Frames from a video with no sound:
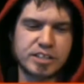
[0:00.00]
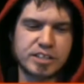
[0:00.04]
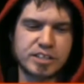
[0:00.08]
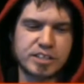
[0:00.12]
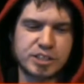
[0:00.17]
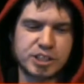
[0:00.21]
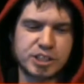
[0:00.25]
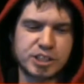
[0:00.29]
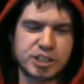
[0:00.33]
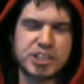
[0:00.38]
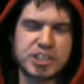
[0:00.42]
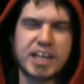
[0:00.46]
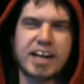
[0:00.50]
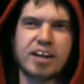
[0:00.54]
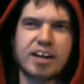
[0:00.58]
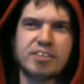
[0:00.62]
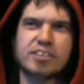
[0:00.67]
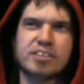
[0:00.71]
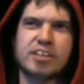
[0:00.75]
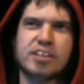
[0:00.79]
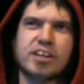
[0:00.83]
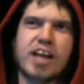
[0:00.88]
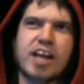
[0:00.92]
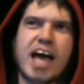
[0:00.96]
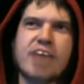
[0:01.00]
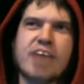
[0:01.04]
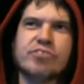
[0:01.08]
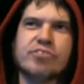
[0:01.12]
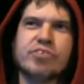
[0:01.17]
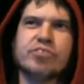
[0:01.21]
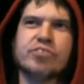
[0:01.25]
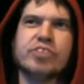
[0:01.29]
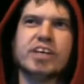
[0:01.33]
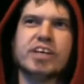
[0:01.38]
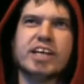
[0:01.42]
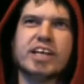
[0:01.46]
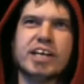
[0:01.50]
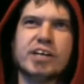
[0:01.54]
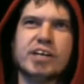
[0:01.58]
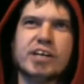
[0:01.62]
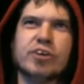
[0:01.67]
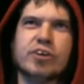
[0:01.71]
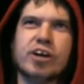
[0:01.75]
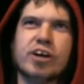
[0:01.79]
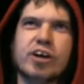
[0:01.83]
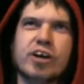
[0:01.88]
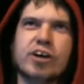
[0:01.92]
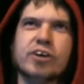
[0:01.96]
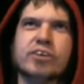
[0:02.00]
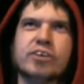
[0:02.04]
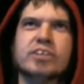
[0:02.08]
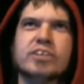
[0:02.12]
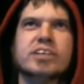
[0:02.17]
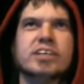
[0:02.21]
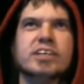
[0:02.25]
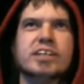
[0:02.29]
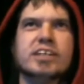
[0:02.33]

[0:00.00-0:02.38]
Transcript: shared the life of the hero